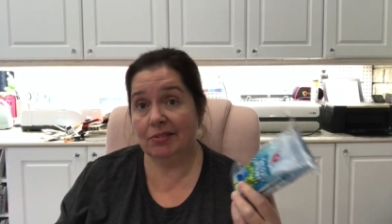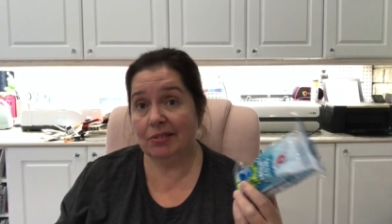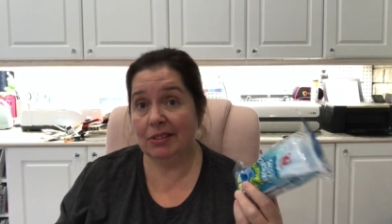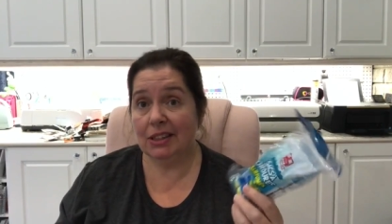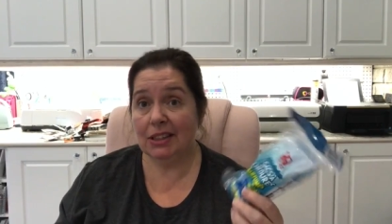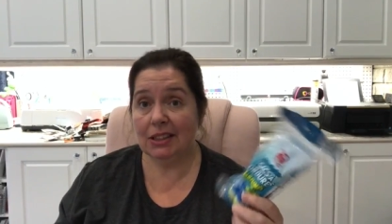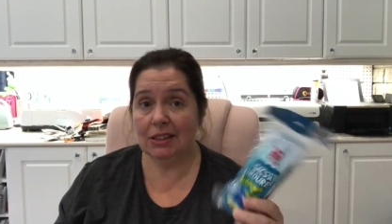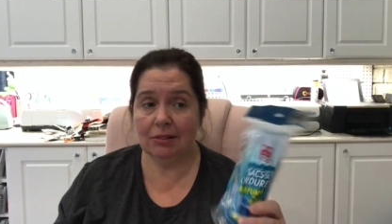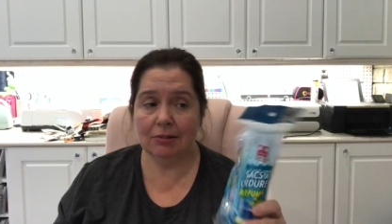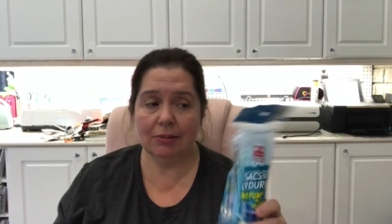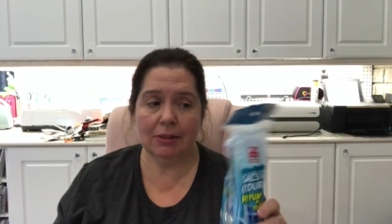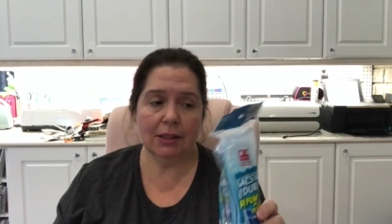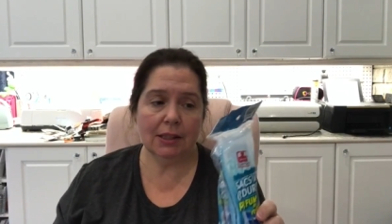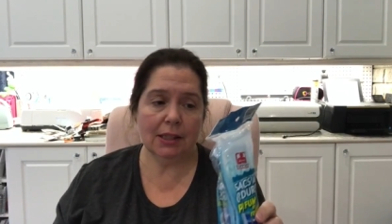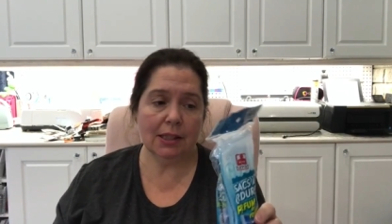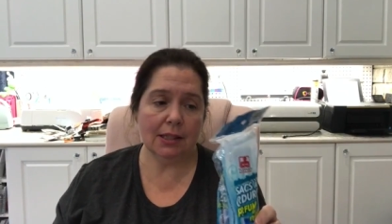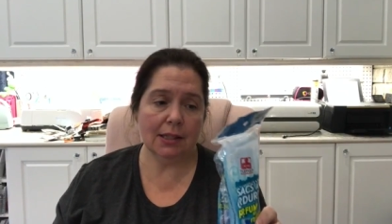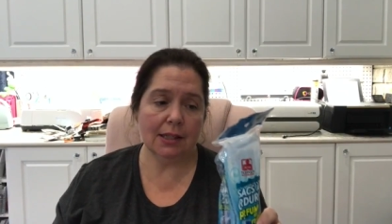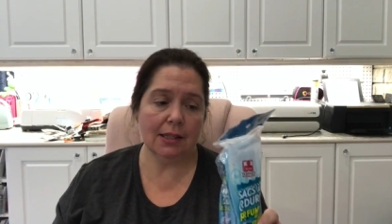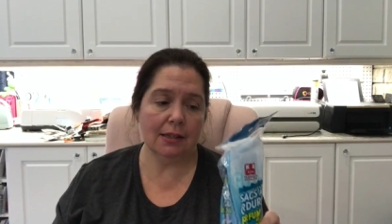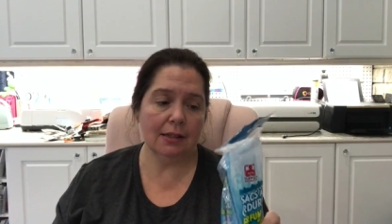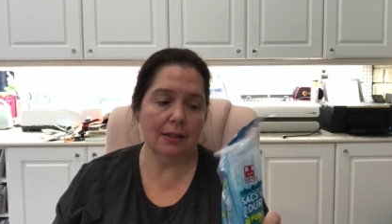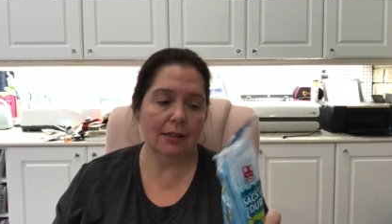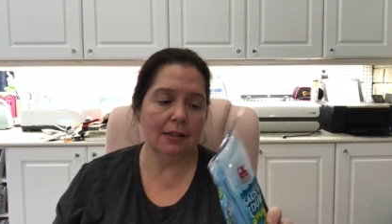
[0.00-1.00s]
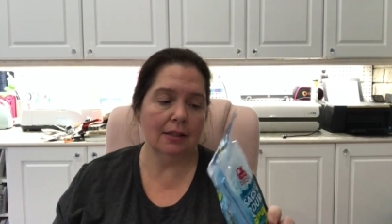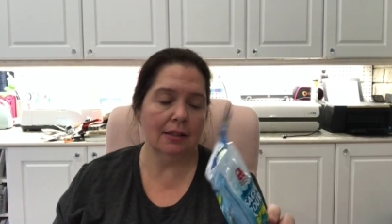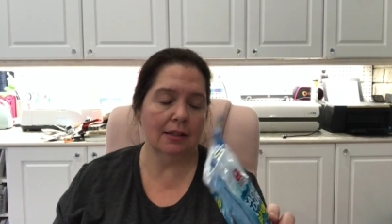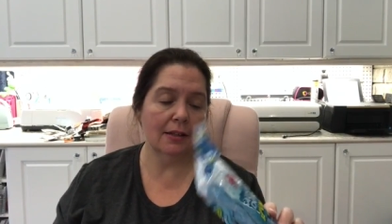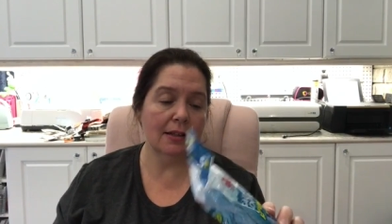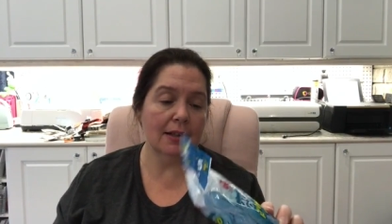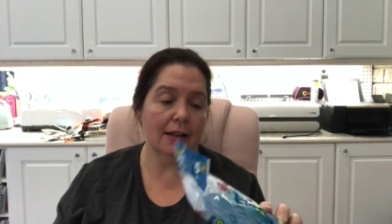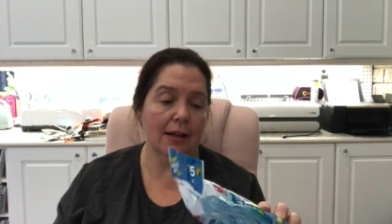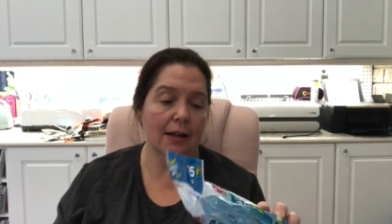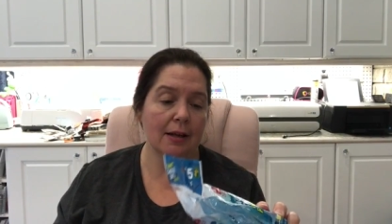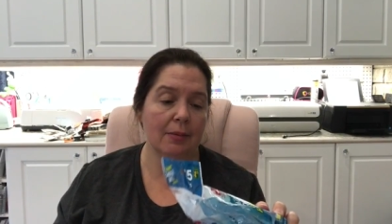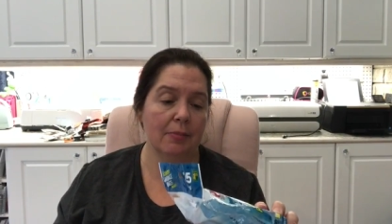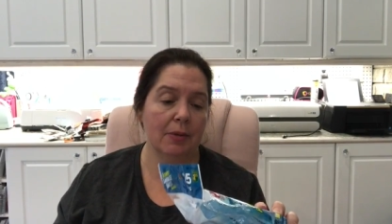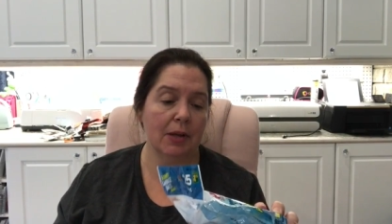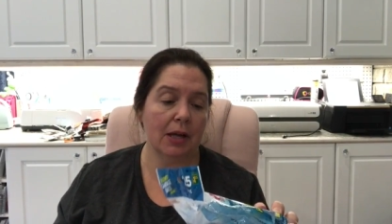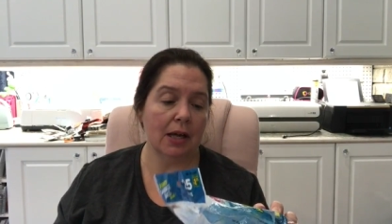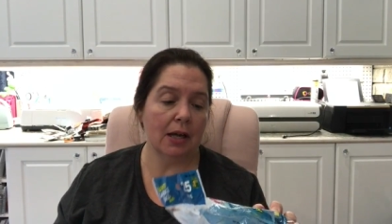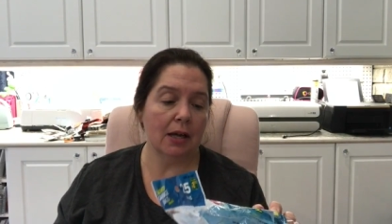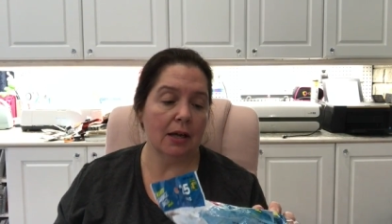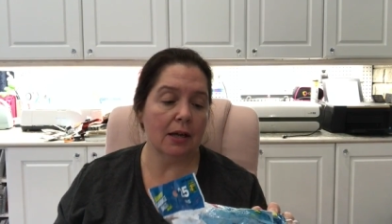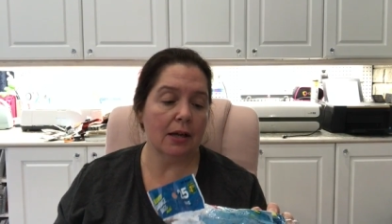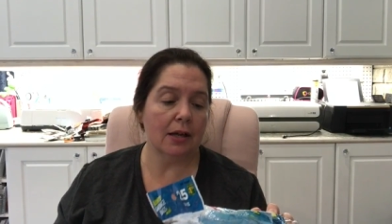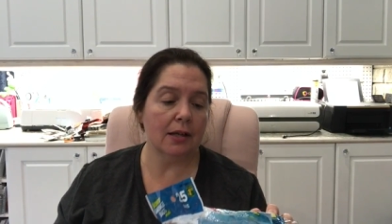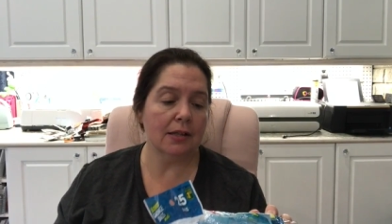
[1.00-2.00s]
well, we needed them.
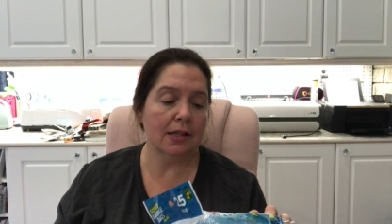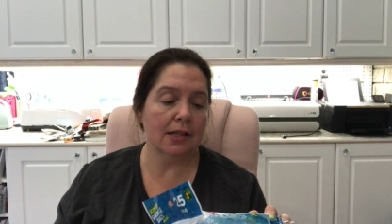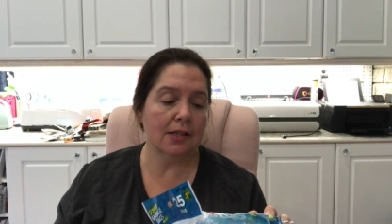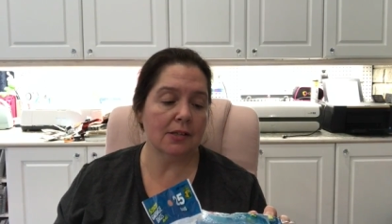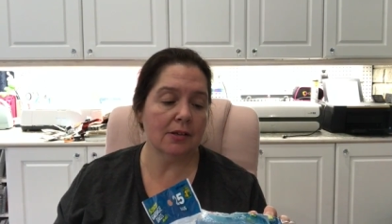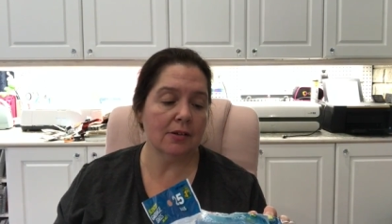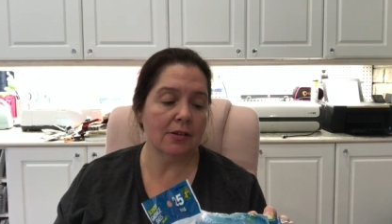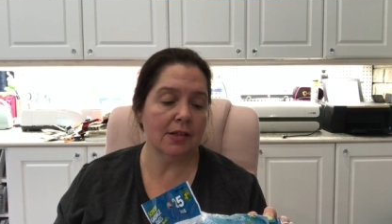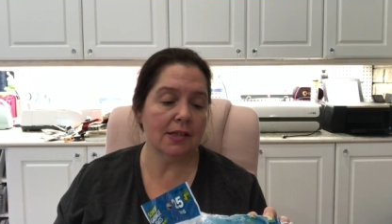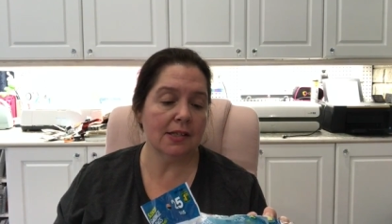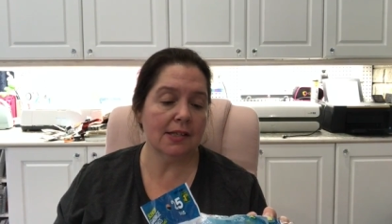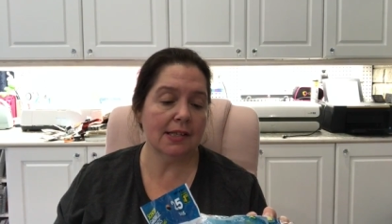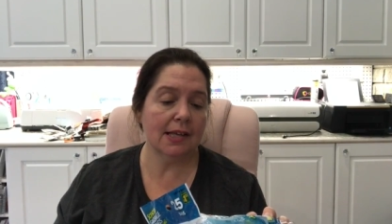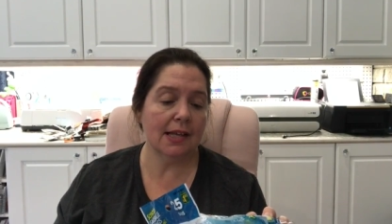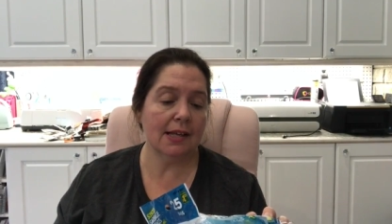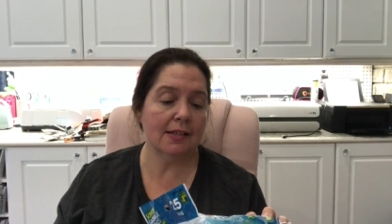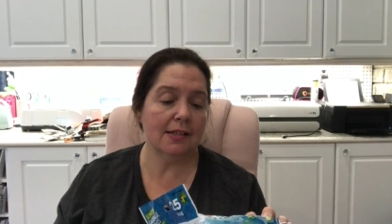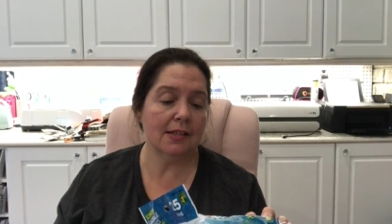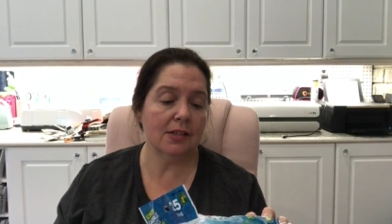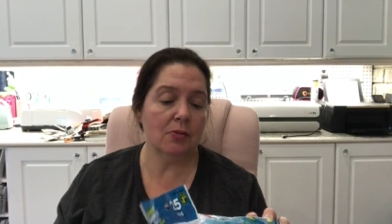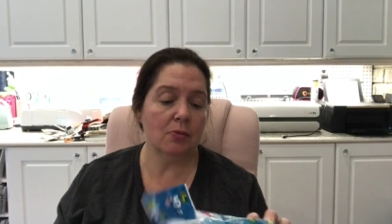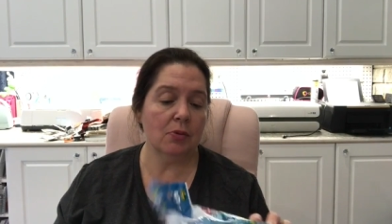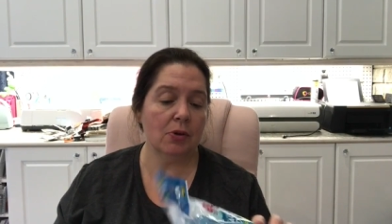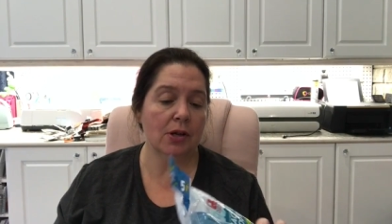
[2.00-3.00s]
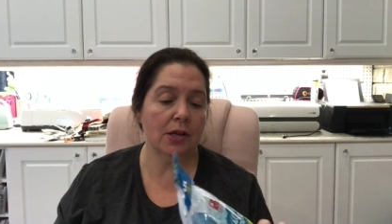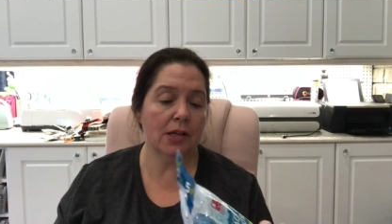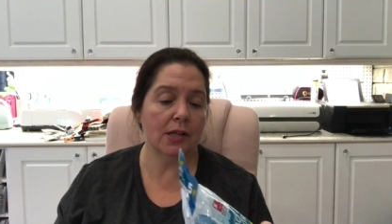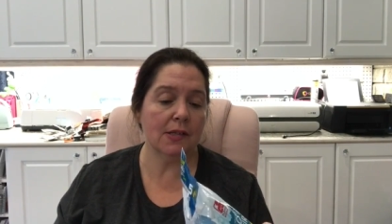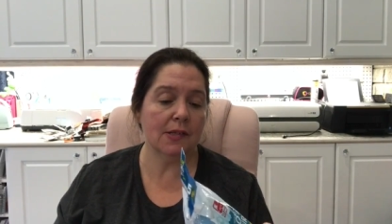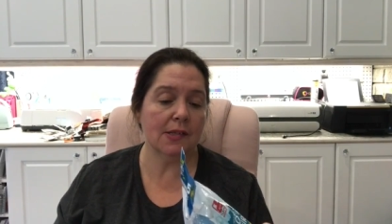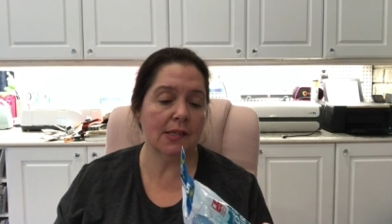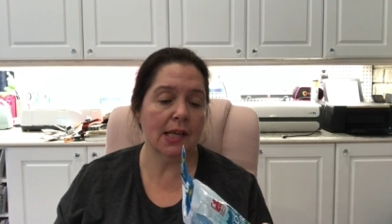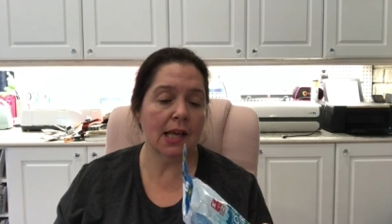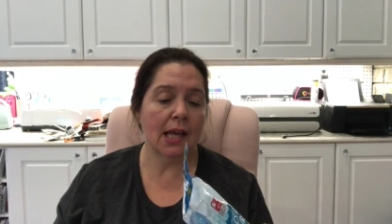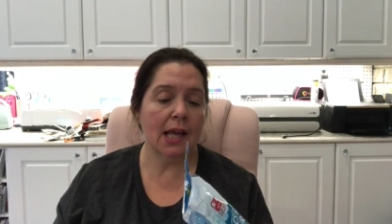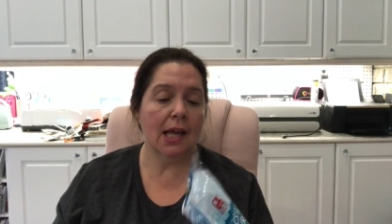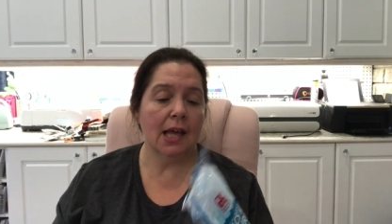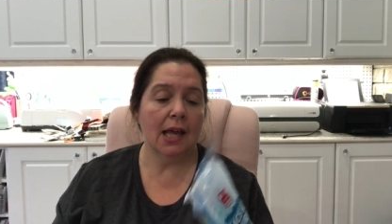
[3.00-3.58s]
These are the scented ones.